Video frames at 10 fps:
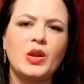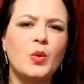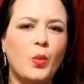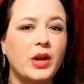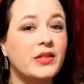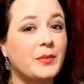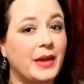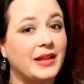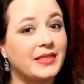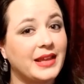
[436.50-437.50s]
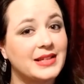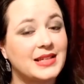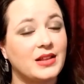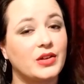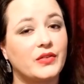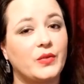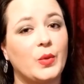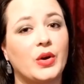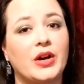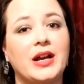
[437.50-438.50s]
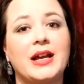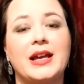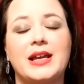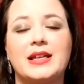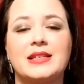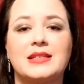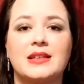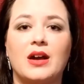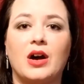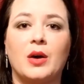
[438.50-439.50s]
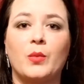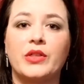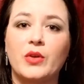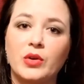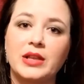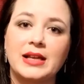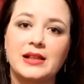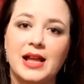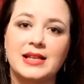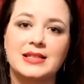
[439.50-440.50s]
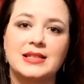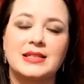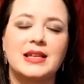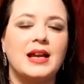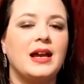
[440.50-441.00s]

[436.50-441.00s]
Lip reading: One of the main things I look for is with online classes,